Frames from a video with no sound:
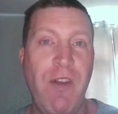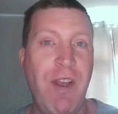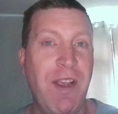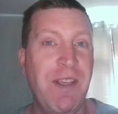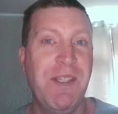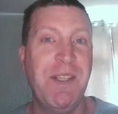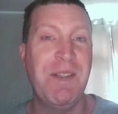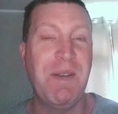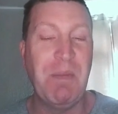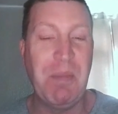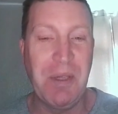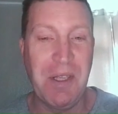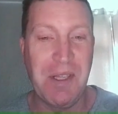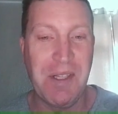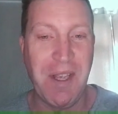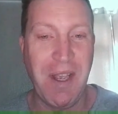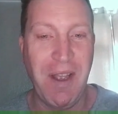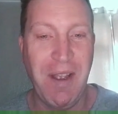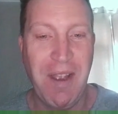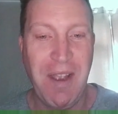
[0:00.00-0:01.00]
It's as
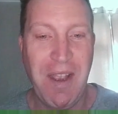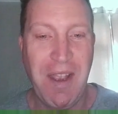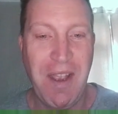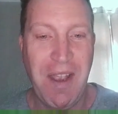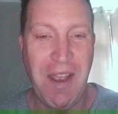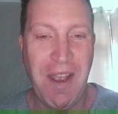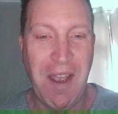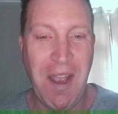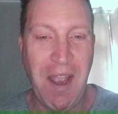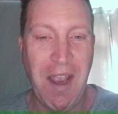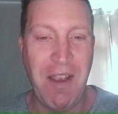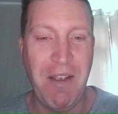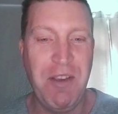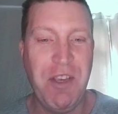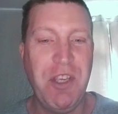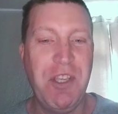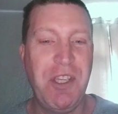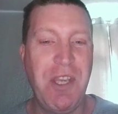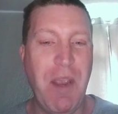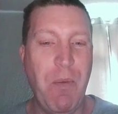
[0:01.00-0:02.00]
simple as that.
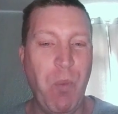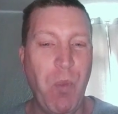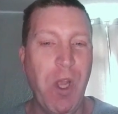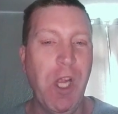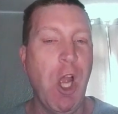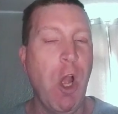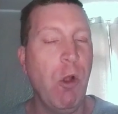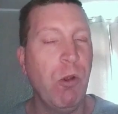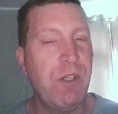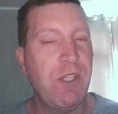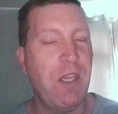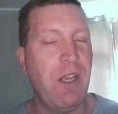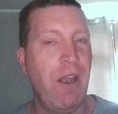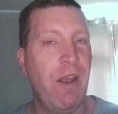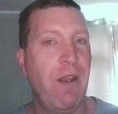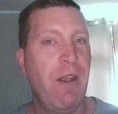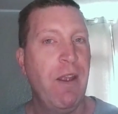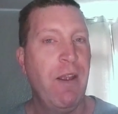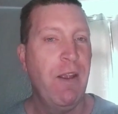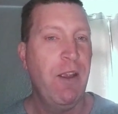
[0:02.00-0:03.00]
It will
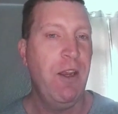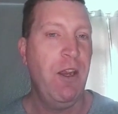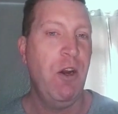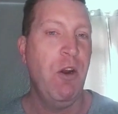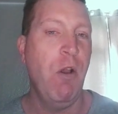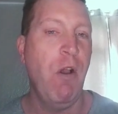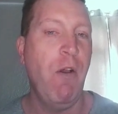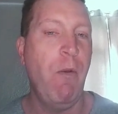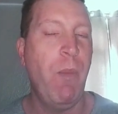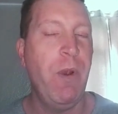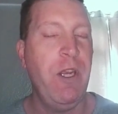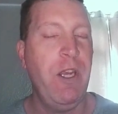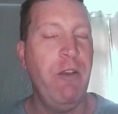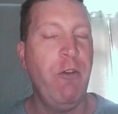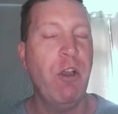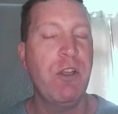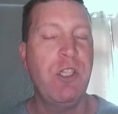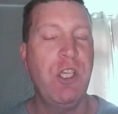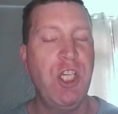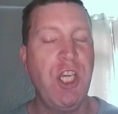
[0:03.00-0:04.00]
alter, you know, when
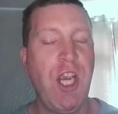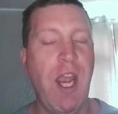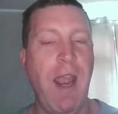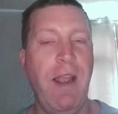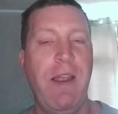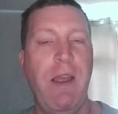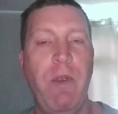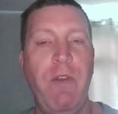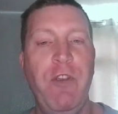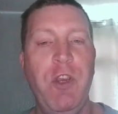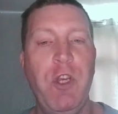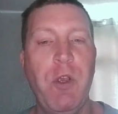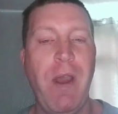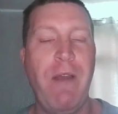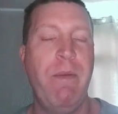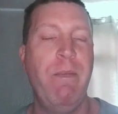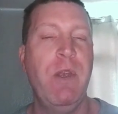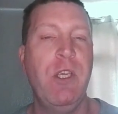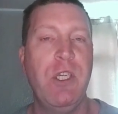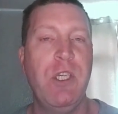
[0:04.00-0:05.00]
you've got to check. Then if you
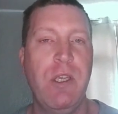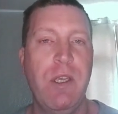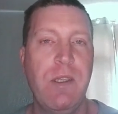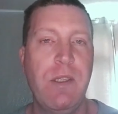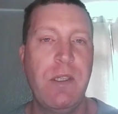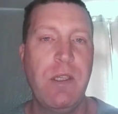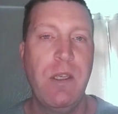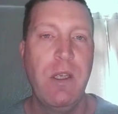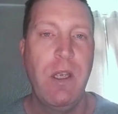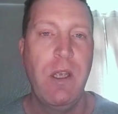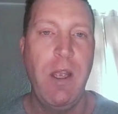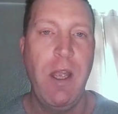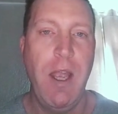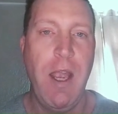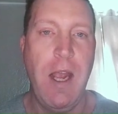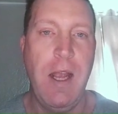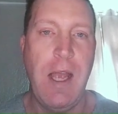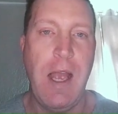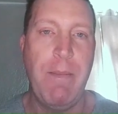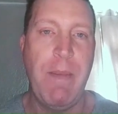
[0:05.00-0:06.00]
do have images,
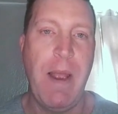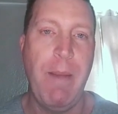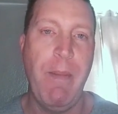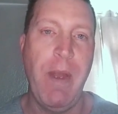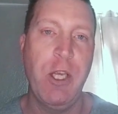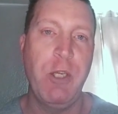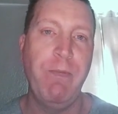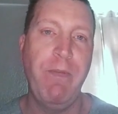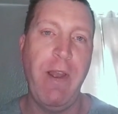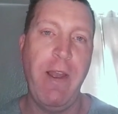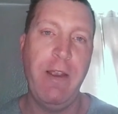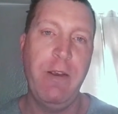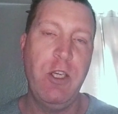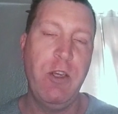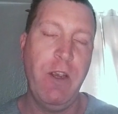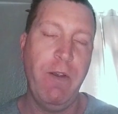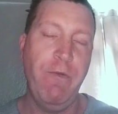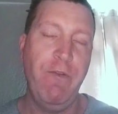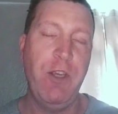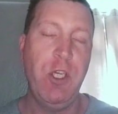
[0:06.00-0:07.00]
like
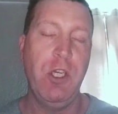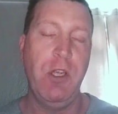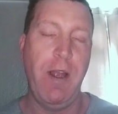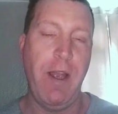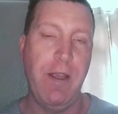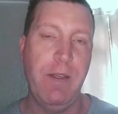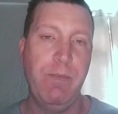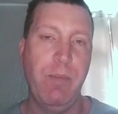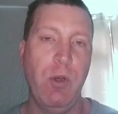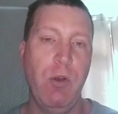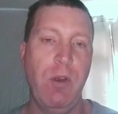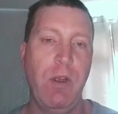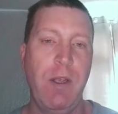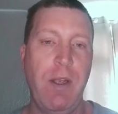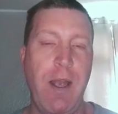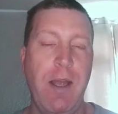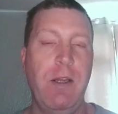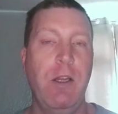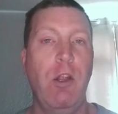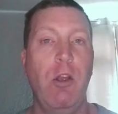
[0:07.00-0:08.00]
my visualized
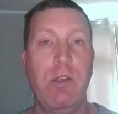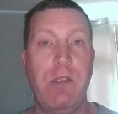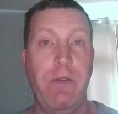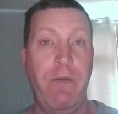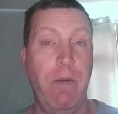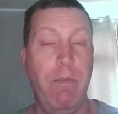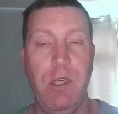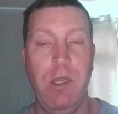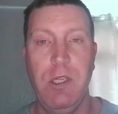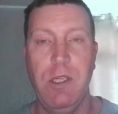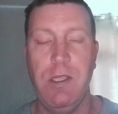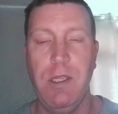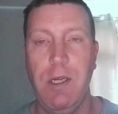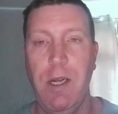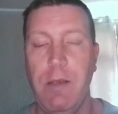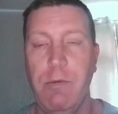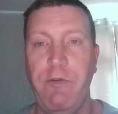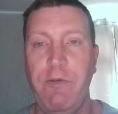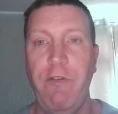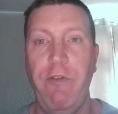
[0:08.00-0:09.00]
book had lots of
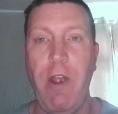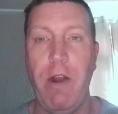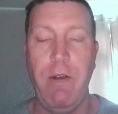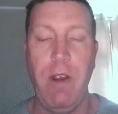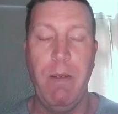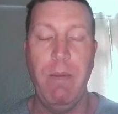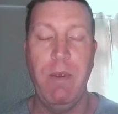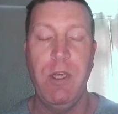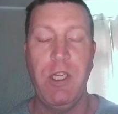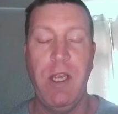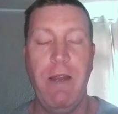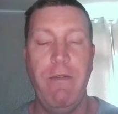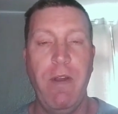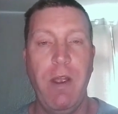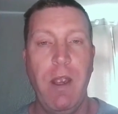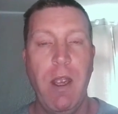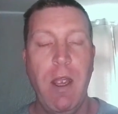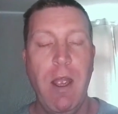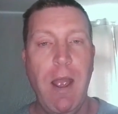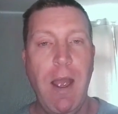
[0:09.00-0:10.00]
images in it. It's very image
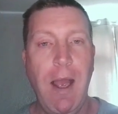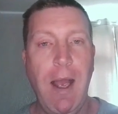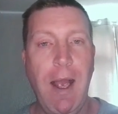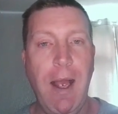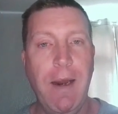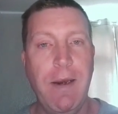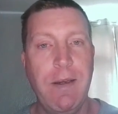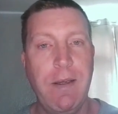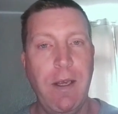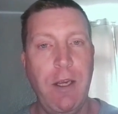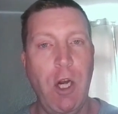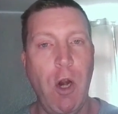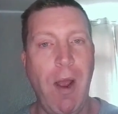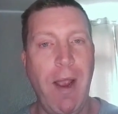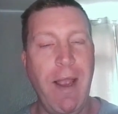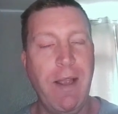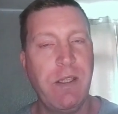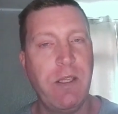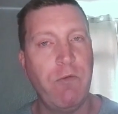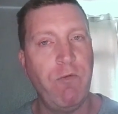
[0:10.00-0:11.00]
heavy. And,
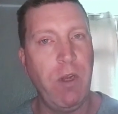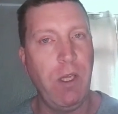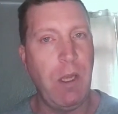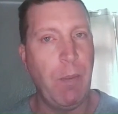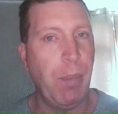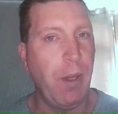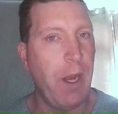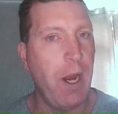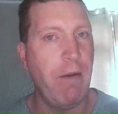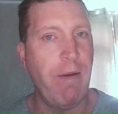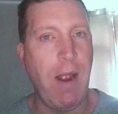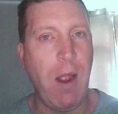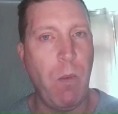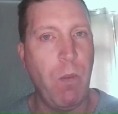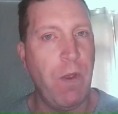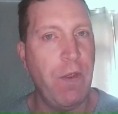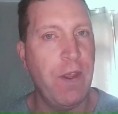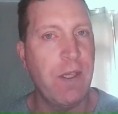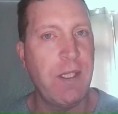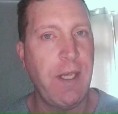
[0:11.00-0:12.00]
you know, I had to really play
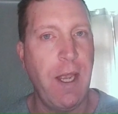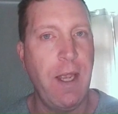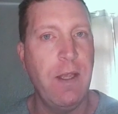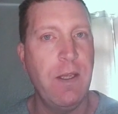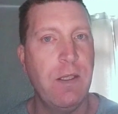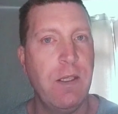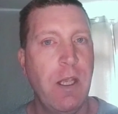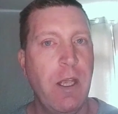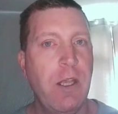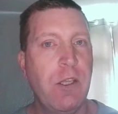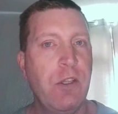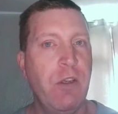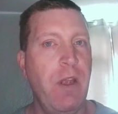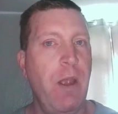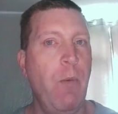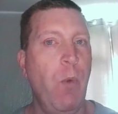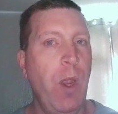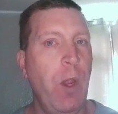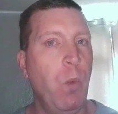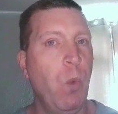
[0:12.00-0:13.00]
around with the settings
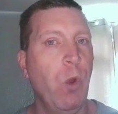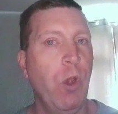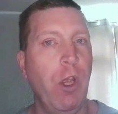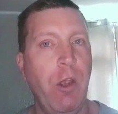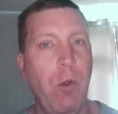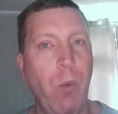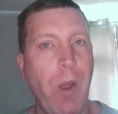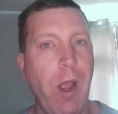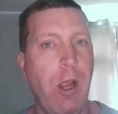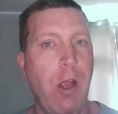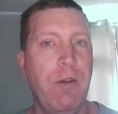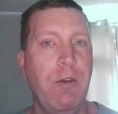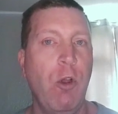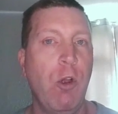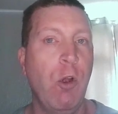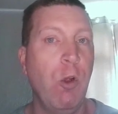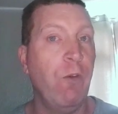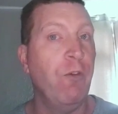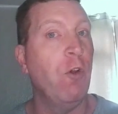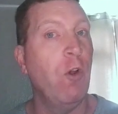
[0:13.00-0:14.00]
so that it worked well
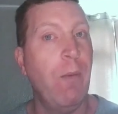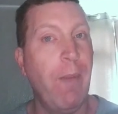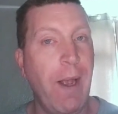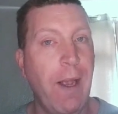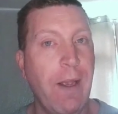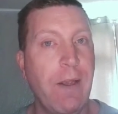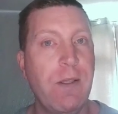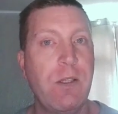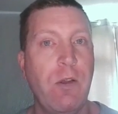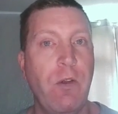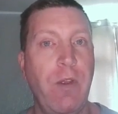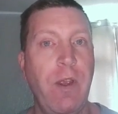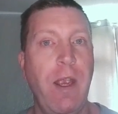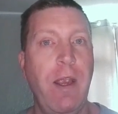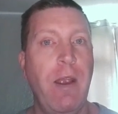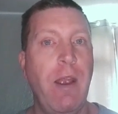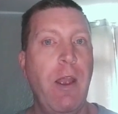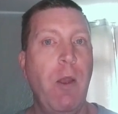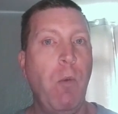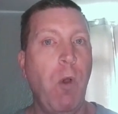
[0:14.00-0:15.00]
on all formats. So
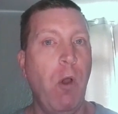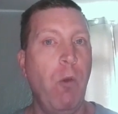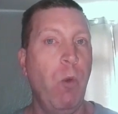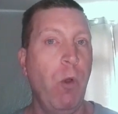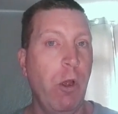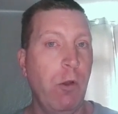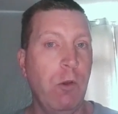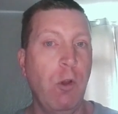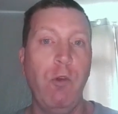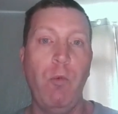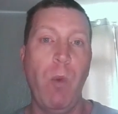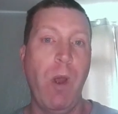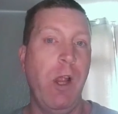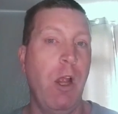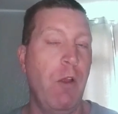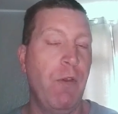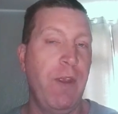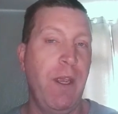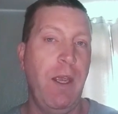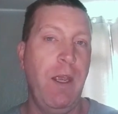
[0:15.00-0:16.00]
that what looked
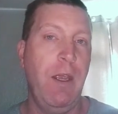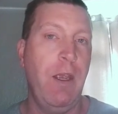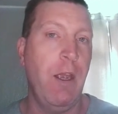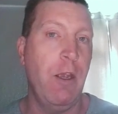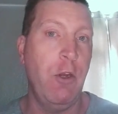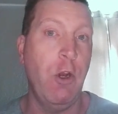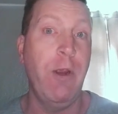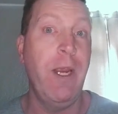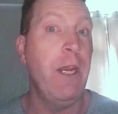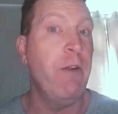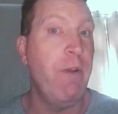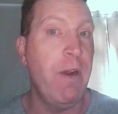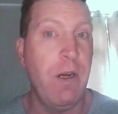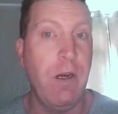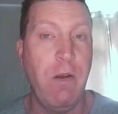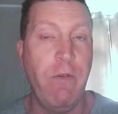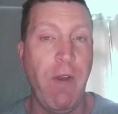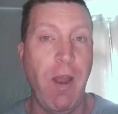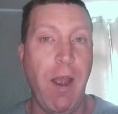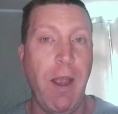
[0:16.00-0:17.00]
well on the, you know,
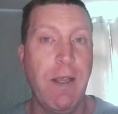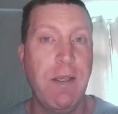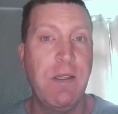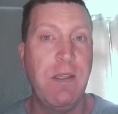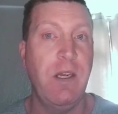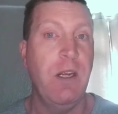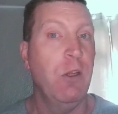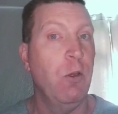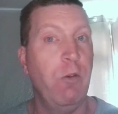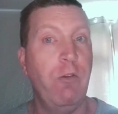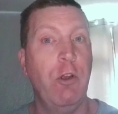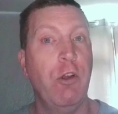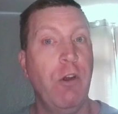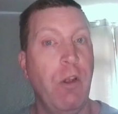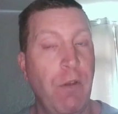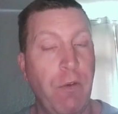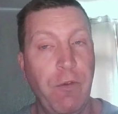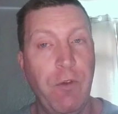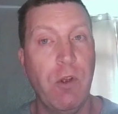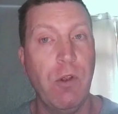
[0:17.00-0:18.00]
e-reader device didn't look
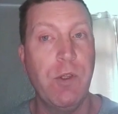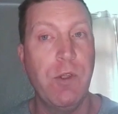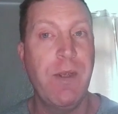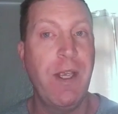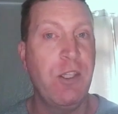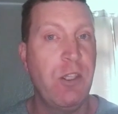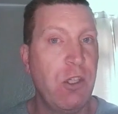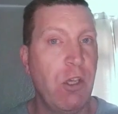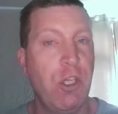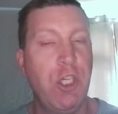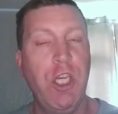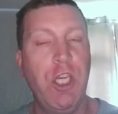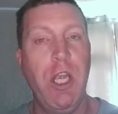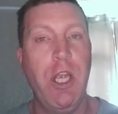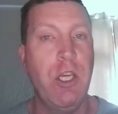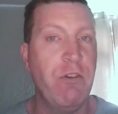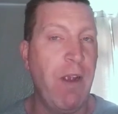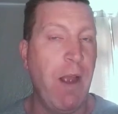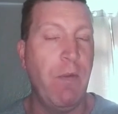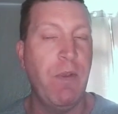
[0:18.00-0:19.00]
good on the phone. So I had to sort of
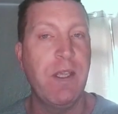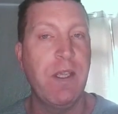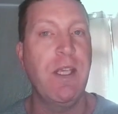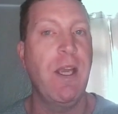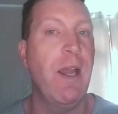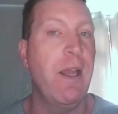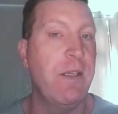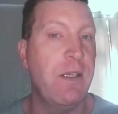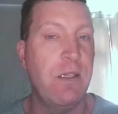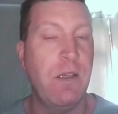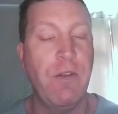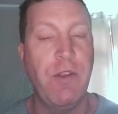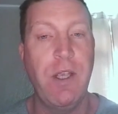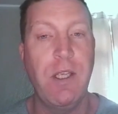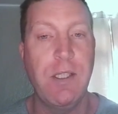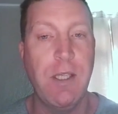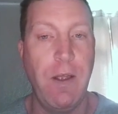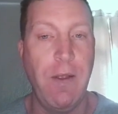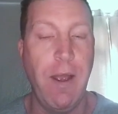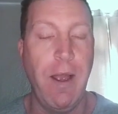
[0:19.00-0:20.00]
change around the sizes
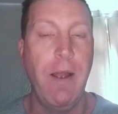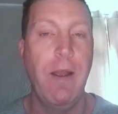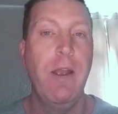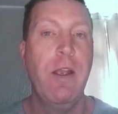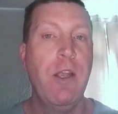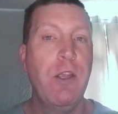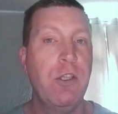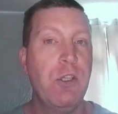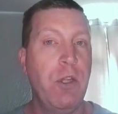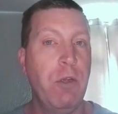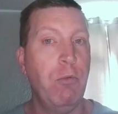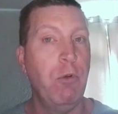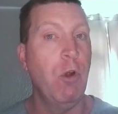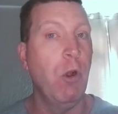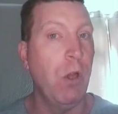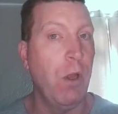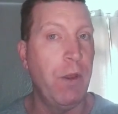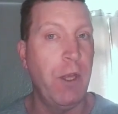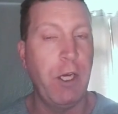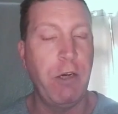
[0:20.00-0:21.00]
and things like that. So they
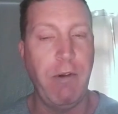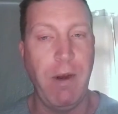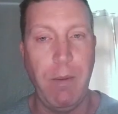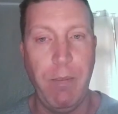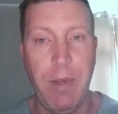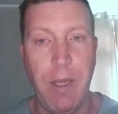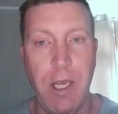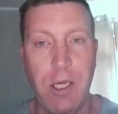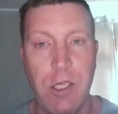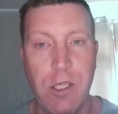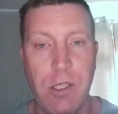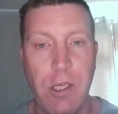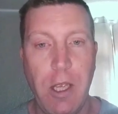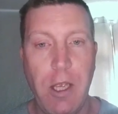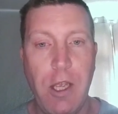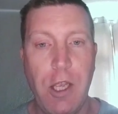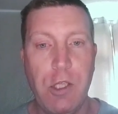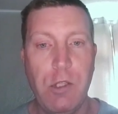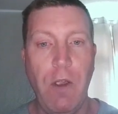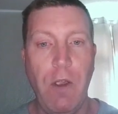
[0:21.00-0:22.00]
were all on the correct pages.